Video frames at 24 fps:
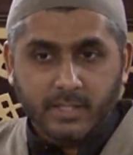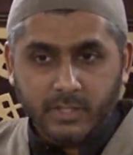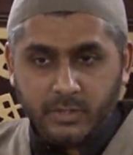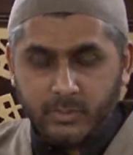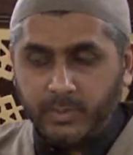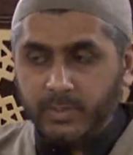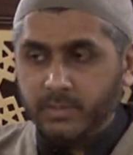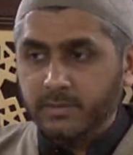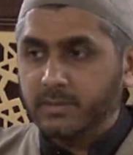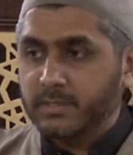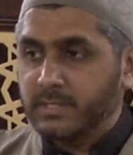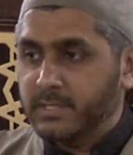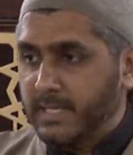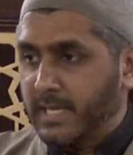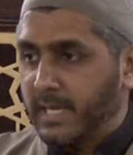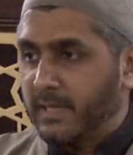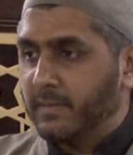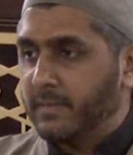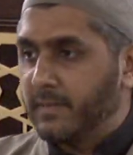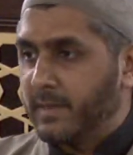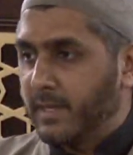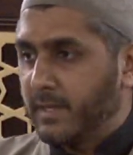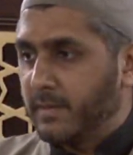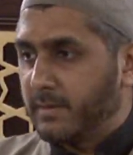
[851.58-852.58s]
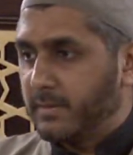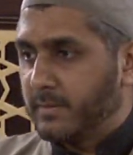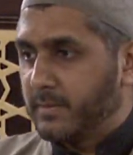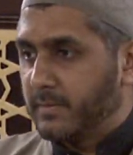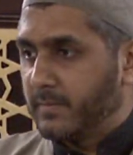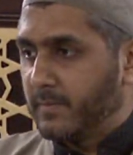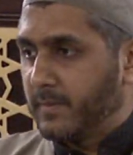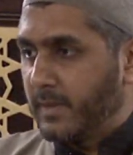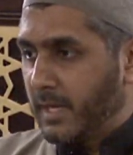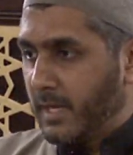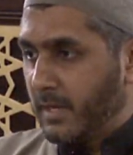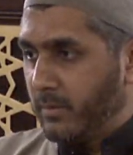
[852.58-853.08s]
As we understand that
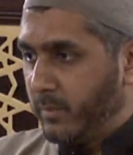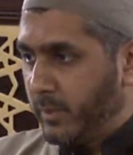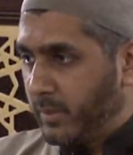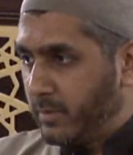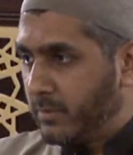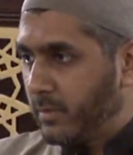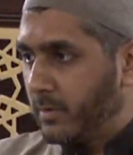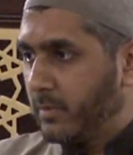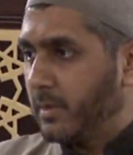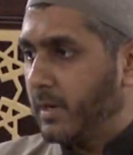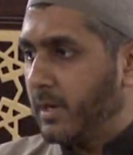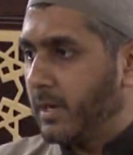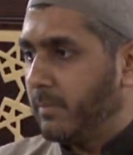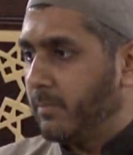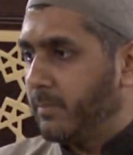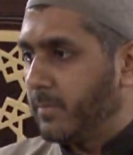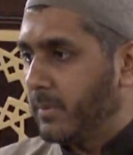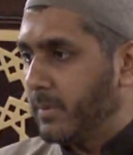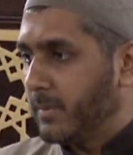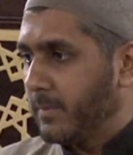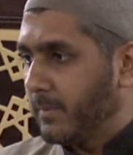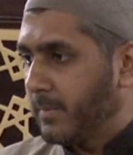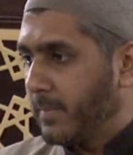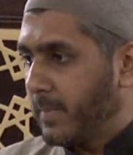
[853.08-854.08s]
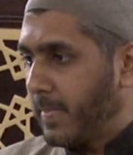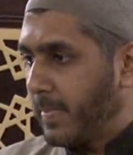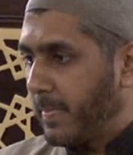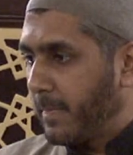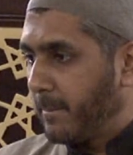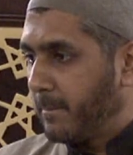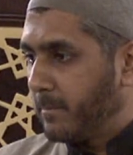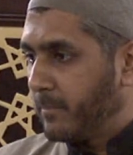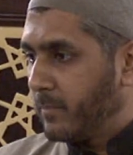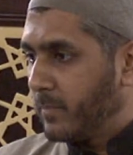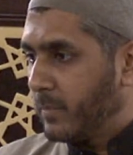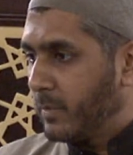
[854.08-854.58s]
and we grow up,
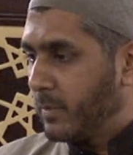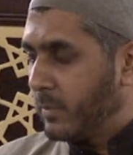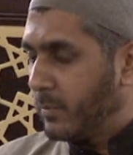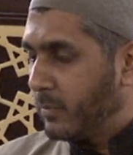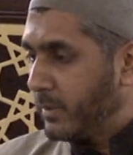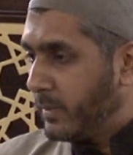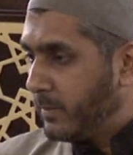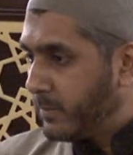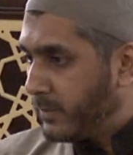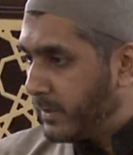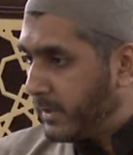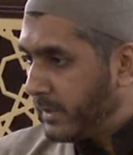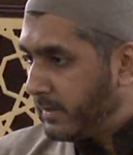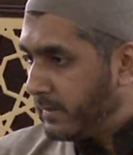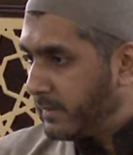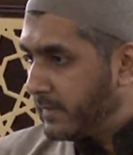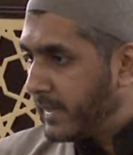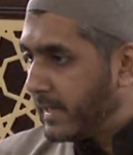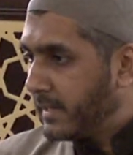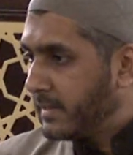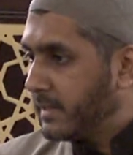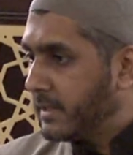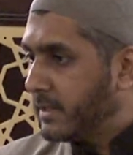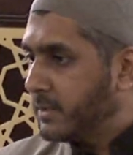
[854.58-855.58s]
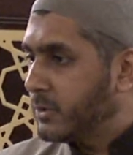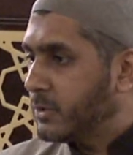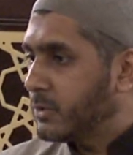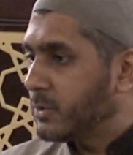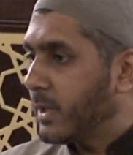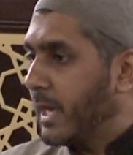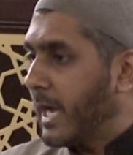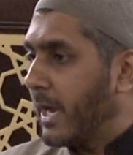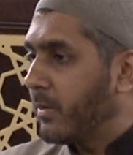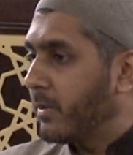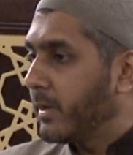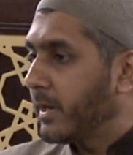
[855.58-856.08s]
we bring that into
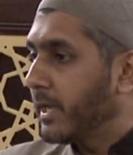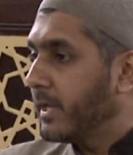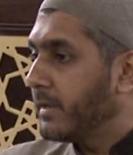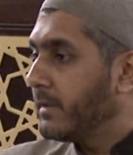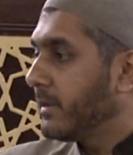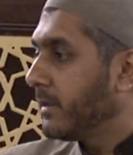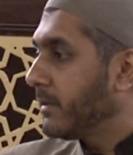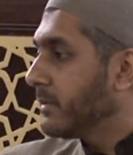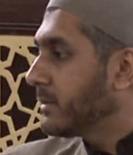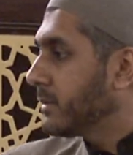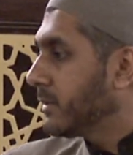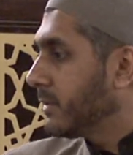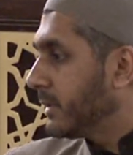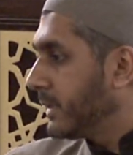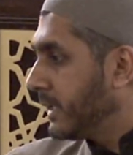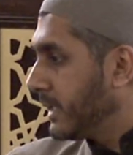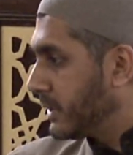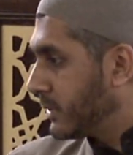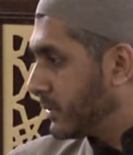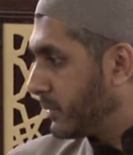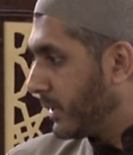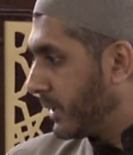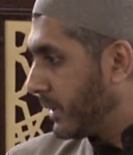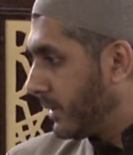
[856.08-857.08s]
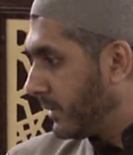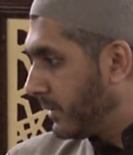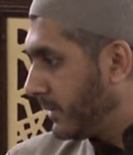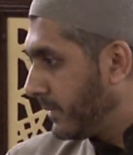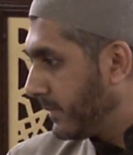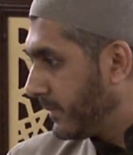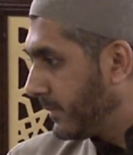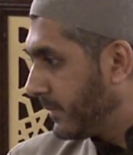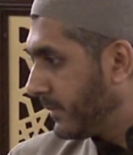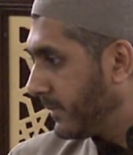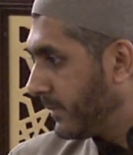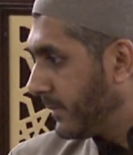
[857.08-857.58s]
our adulthood as well.
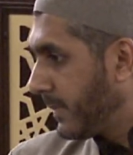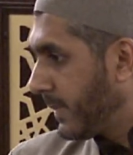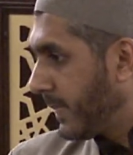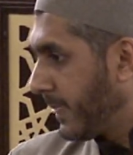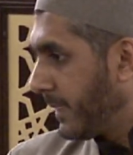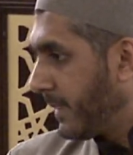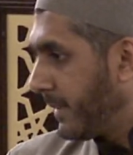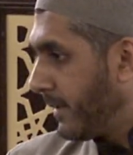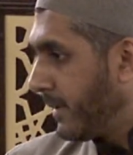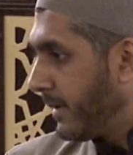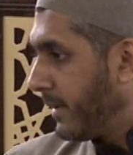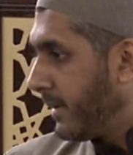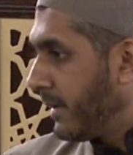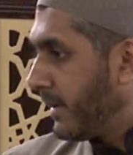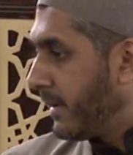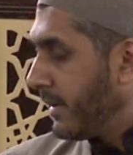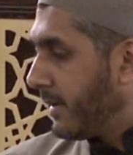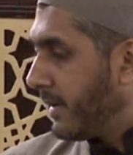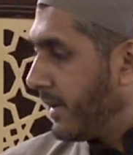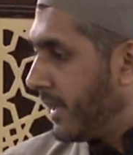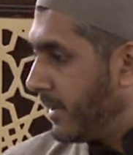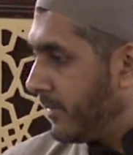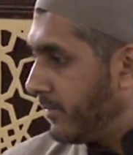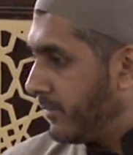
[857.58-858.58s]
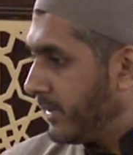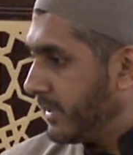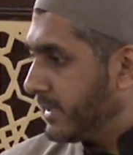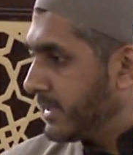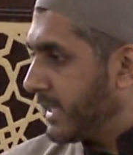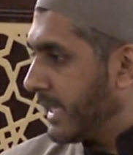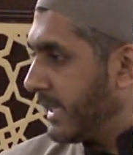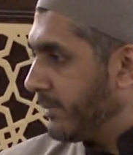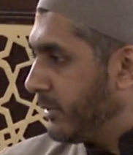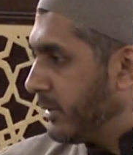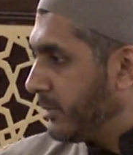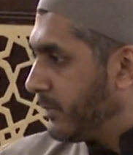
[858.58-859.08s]
Every
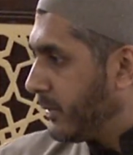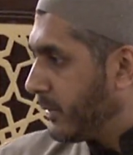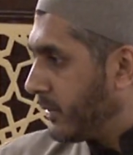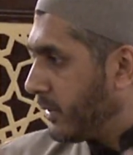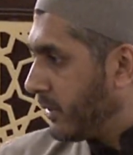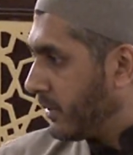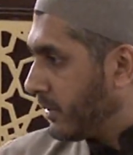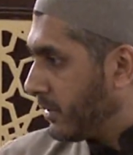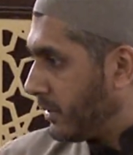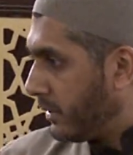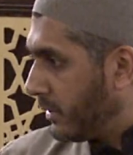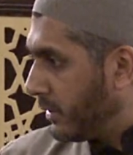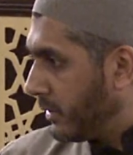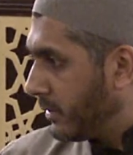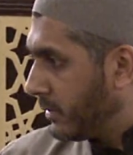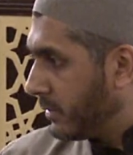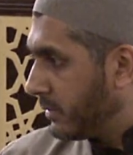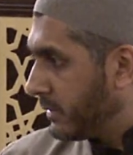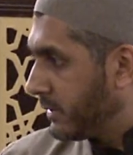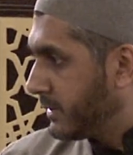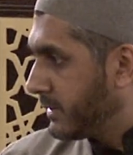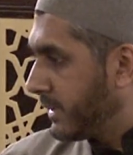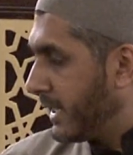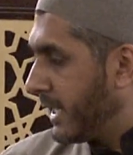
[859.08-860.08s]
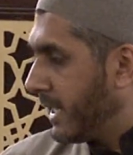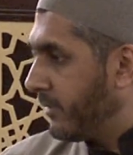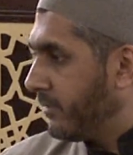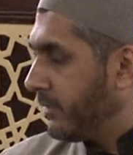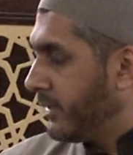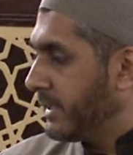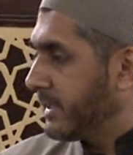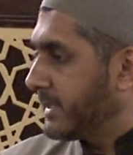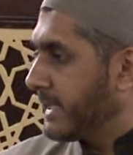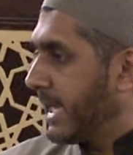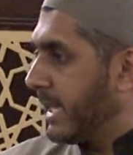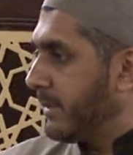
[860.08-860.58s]
time you put on clothes,
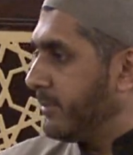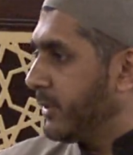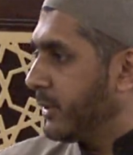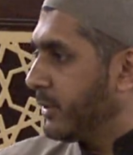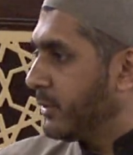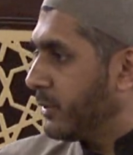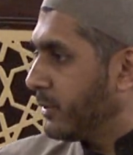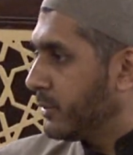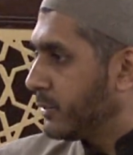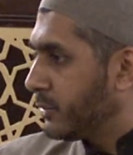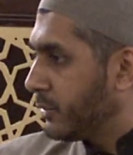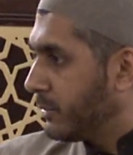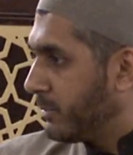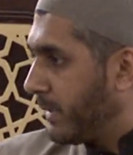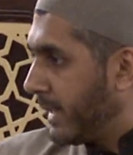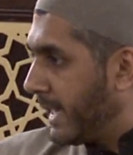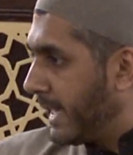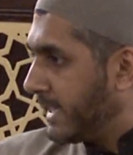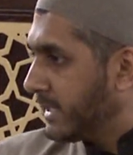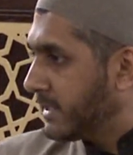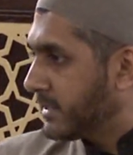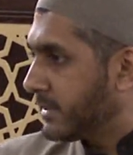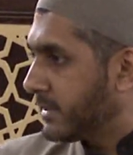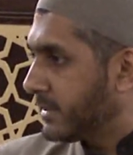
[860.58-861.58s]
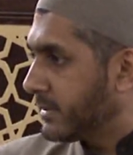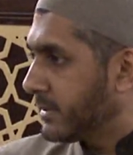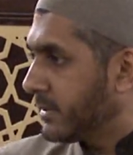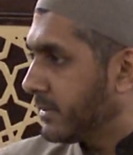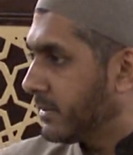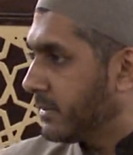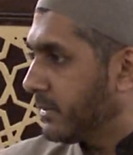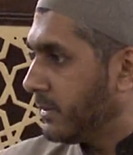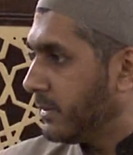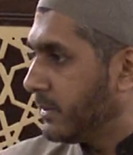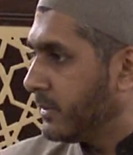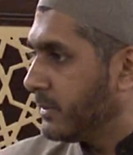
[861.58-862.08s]
every time you go to buy certain
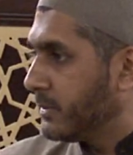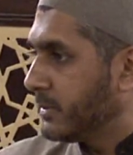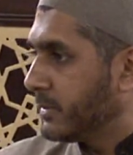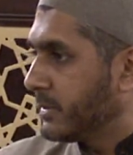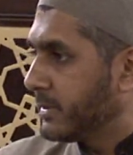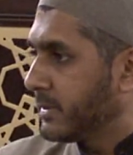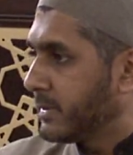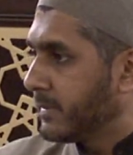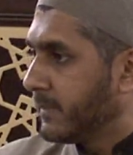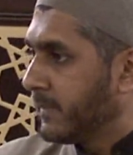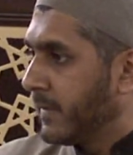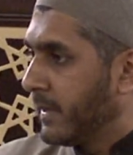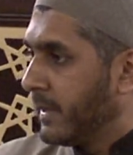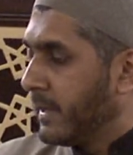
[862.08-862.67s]
clothes,